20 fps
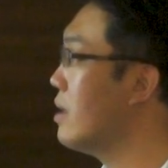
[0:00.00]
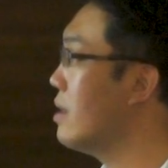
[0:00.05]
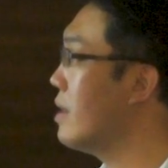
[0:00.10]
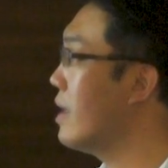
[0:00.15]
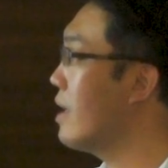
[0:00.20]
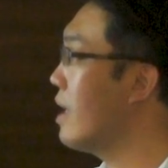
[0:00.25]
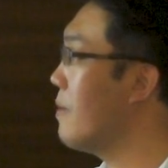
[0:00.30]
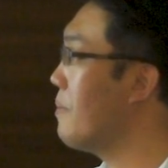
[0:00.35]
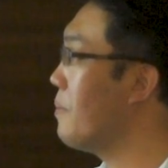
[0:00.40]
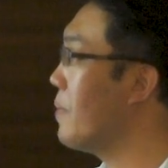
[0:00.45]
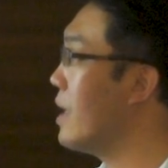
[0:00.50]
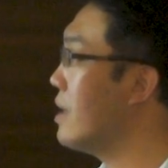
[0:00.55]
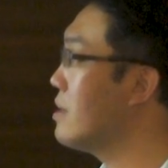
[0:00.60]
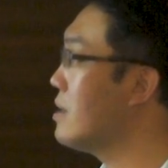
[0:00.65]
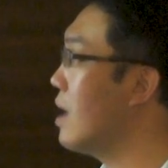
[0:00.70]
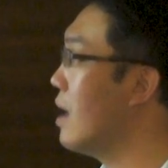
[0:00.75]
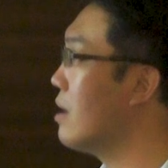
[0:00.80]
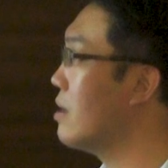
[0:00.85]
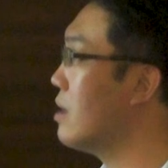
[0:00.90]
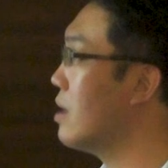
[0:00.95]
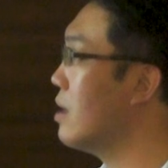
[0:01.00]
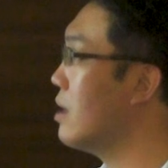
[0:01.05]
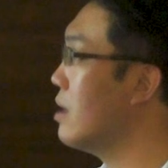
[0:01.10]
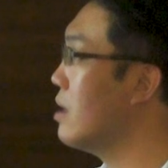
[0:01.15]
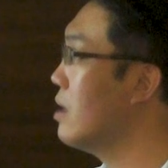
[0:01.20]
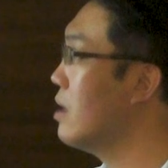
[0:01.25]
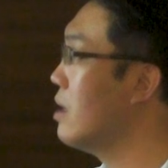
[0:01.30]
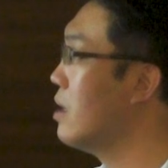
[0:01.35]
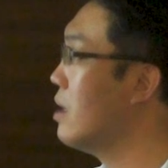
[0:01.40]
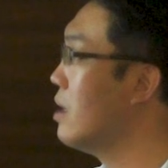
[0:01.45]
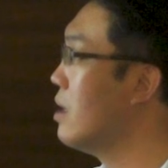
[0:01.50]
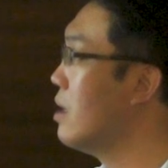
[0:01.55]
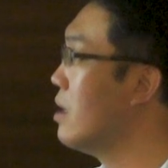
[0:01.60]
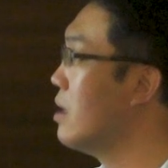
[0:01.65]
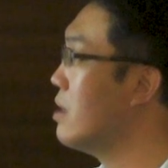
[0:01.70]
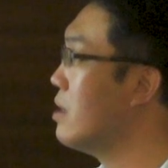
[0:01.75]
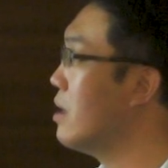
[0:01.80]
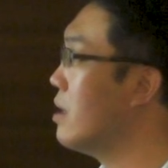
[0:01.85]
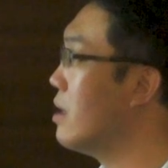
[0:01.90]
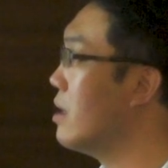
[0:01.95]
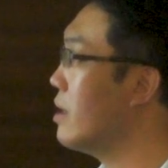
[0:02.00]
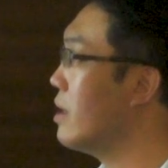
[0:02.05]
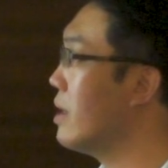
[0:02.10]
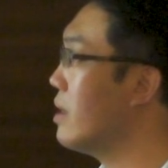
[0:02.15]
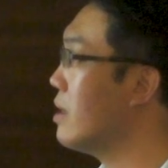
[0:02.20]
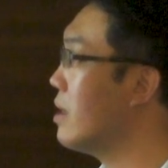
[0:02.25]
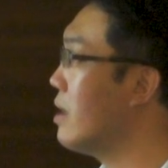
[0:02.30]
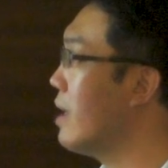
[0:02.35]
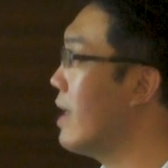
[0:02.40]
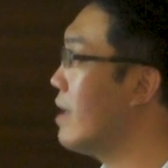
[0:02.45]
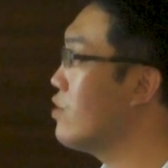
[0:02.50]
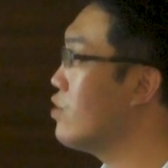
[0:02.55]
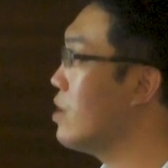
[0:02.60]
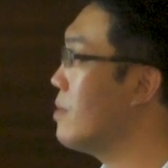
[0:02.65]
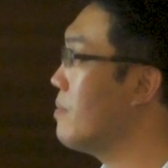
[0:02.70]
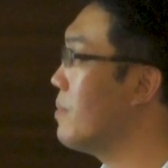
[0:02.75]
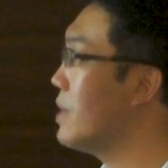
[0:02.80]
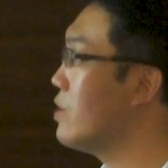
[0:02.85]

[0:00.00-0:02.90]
they can base on the interaction